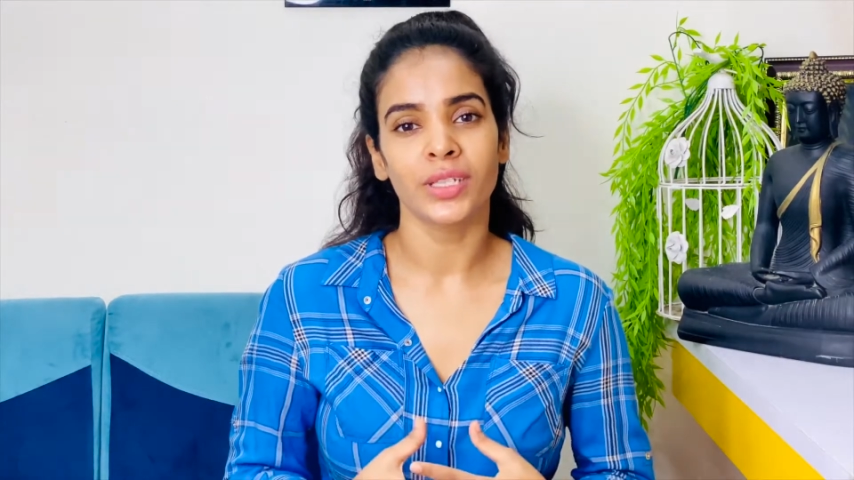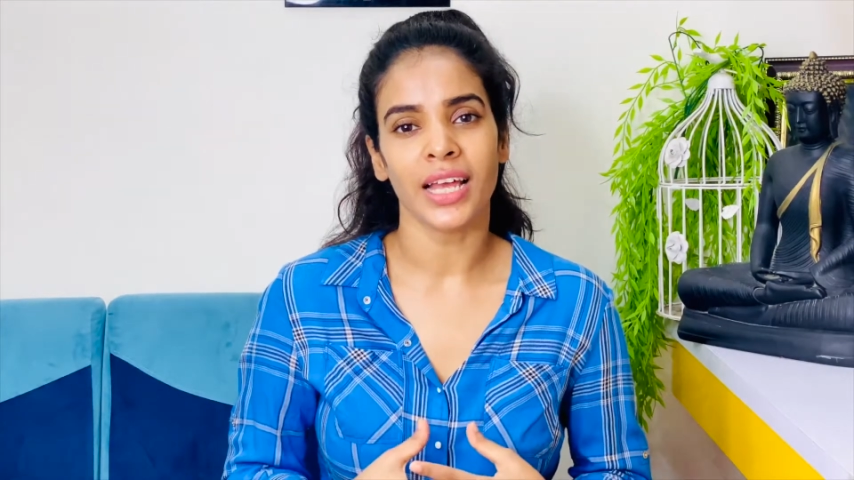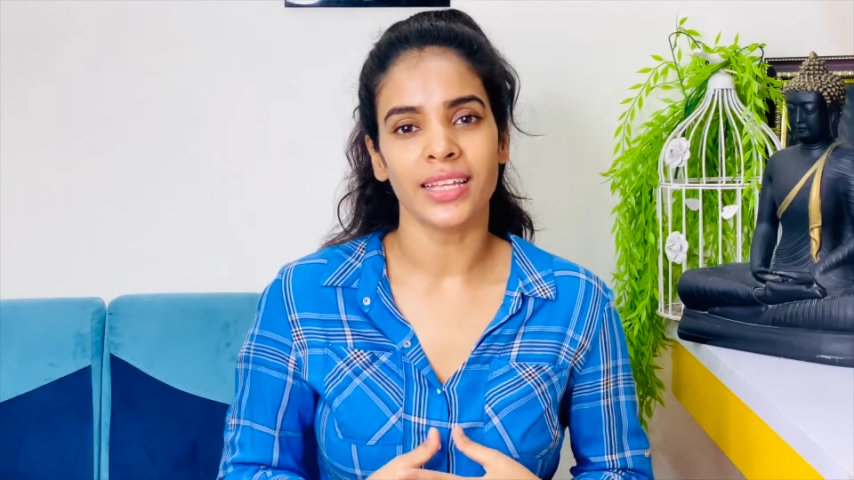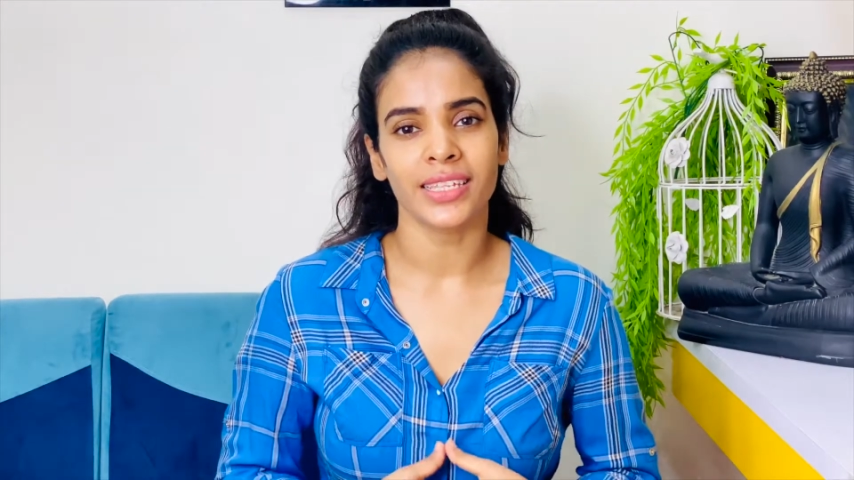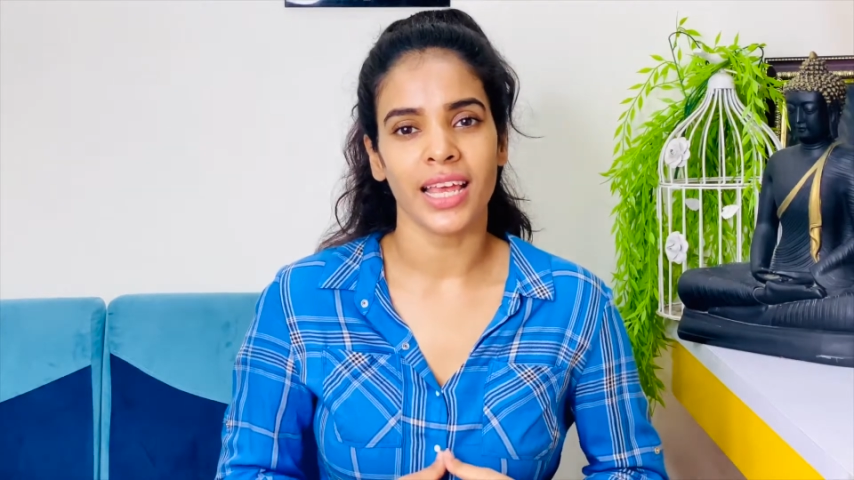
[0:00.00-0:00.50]

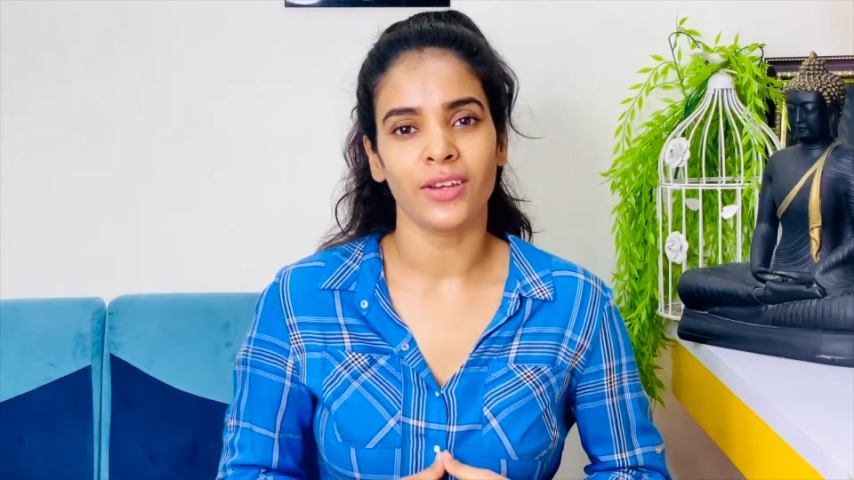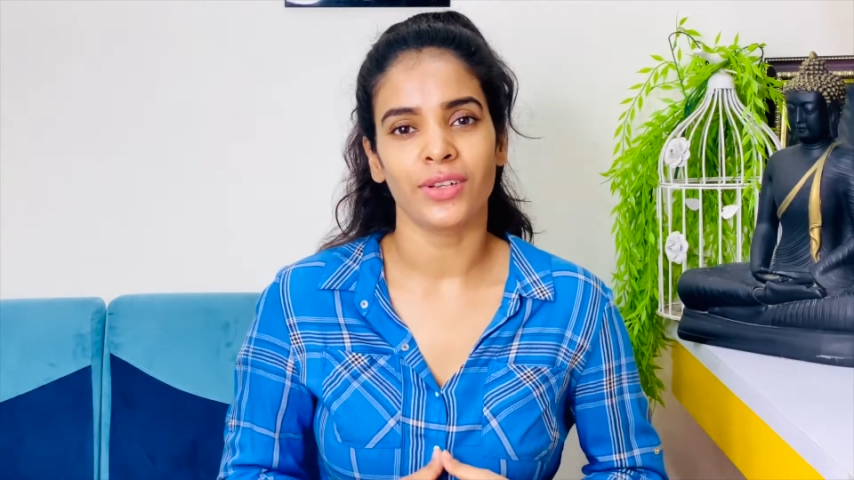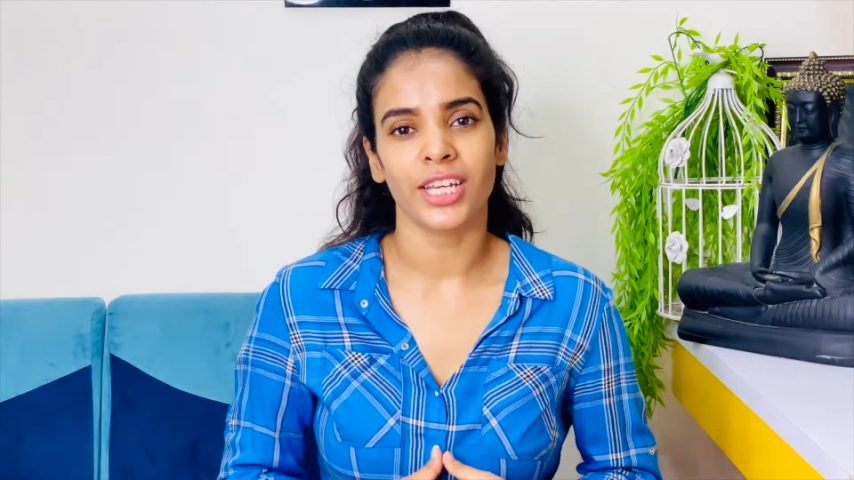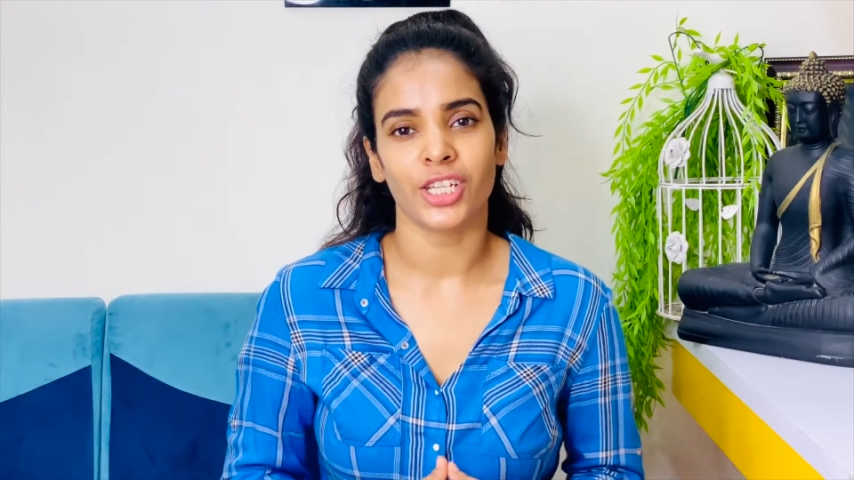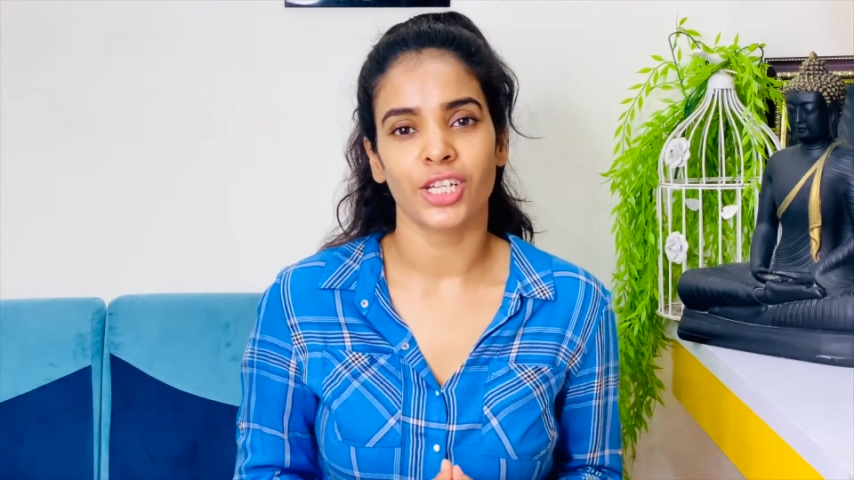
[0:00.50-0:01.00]
sun
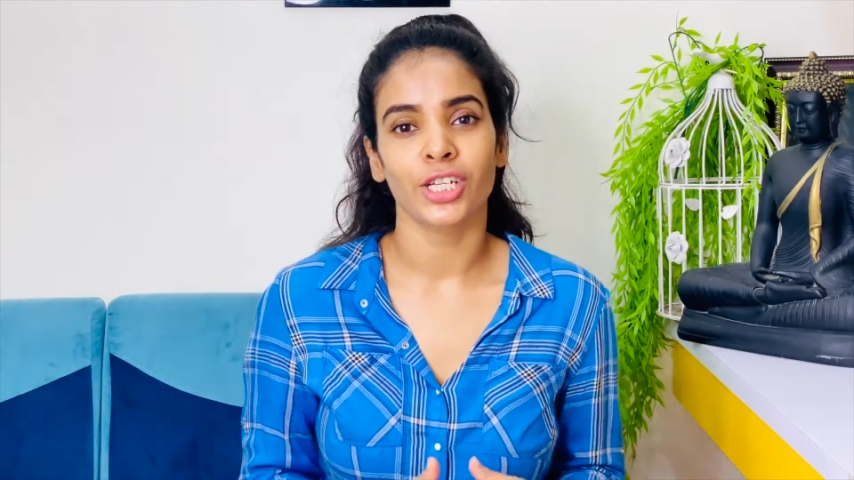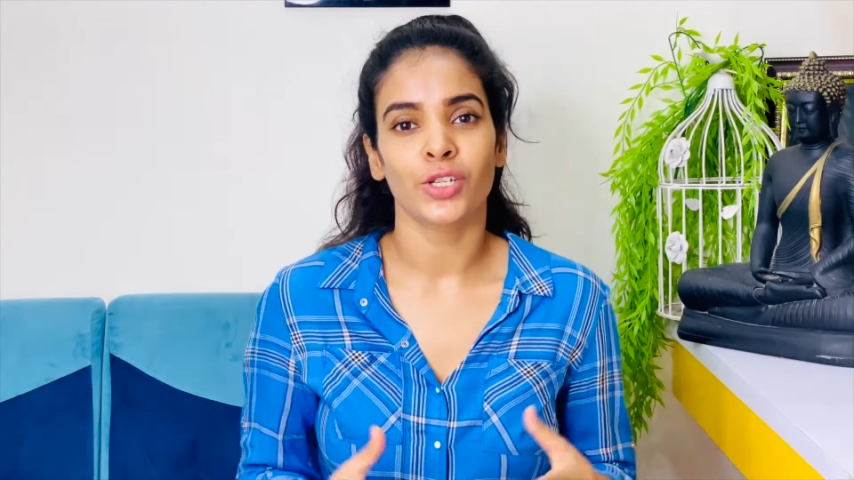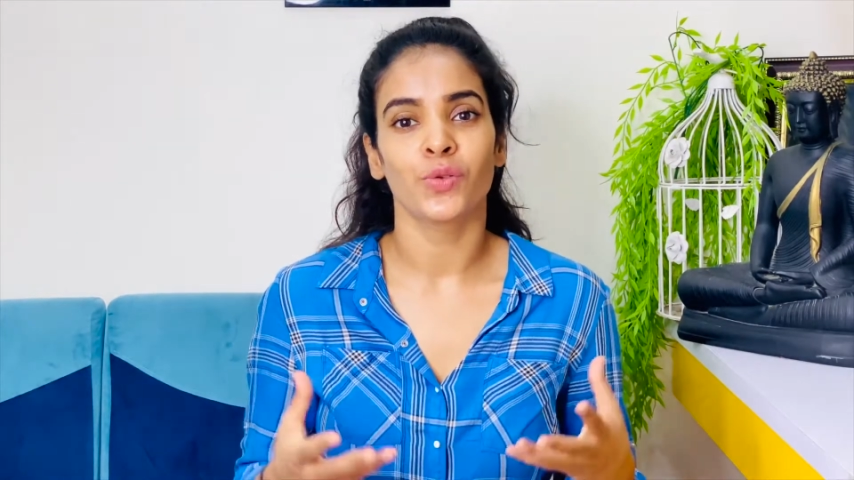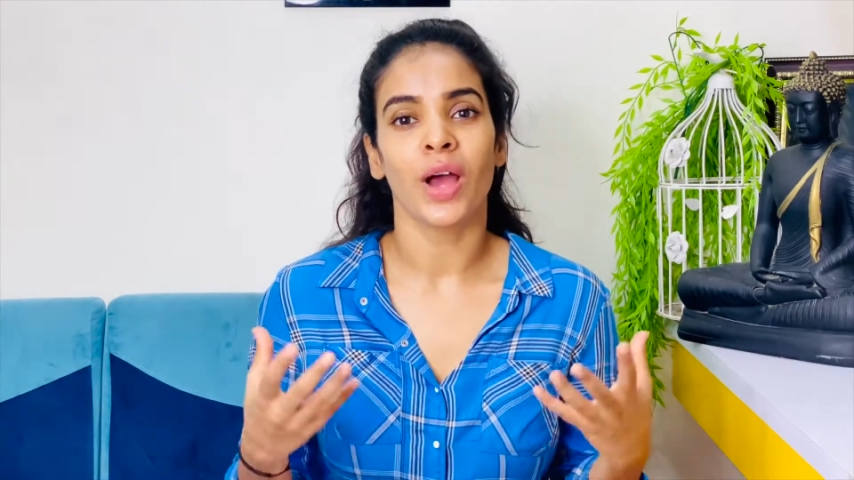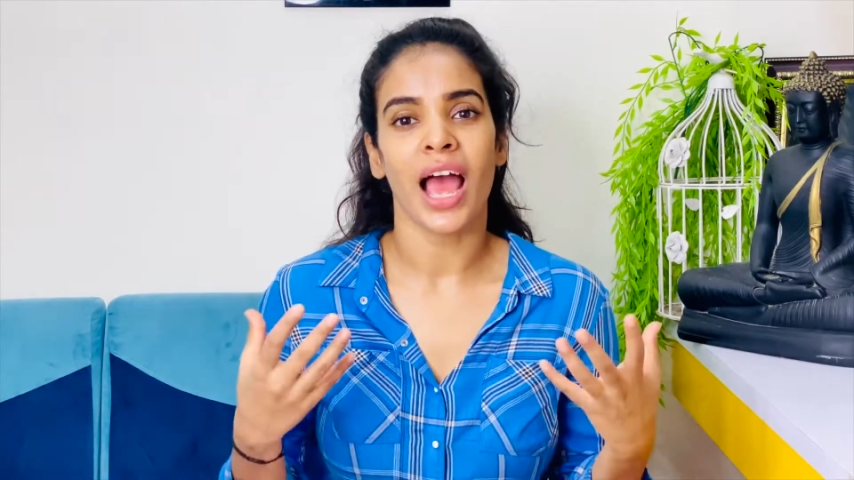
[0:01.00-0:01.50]
salutation to